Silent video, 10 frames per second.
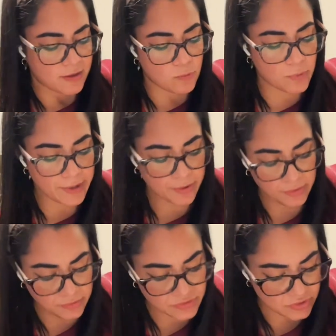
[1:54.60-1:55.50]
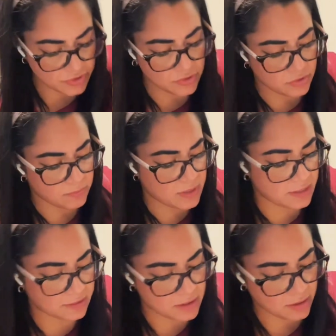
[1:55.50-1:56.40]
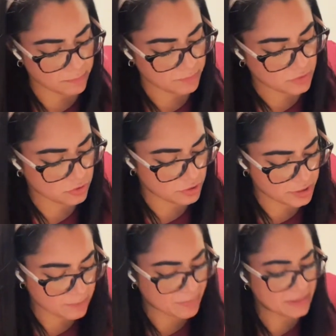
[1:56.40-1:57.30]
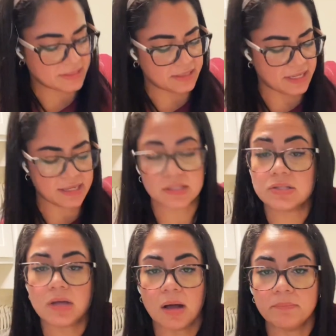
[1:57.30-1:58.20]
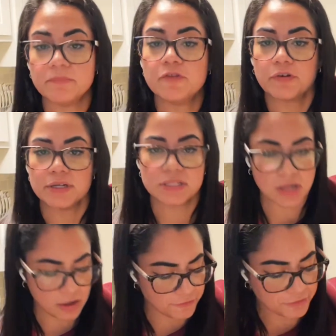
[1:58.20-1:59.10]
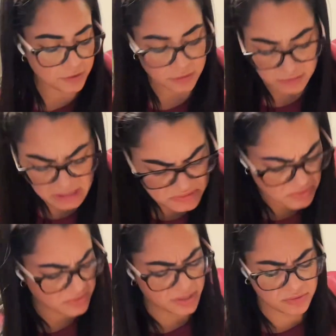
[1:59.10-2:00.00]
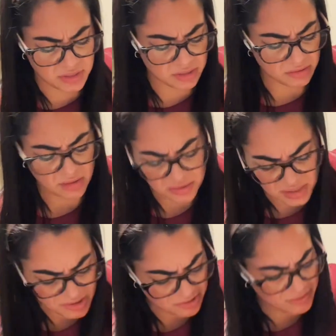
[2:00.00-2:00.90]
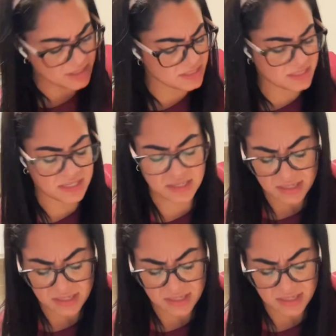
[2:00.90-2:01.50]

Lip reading: well, so you can make your arepas and they get very soft. That's all that you need. Nothing crazy.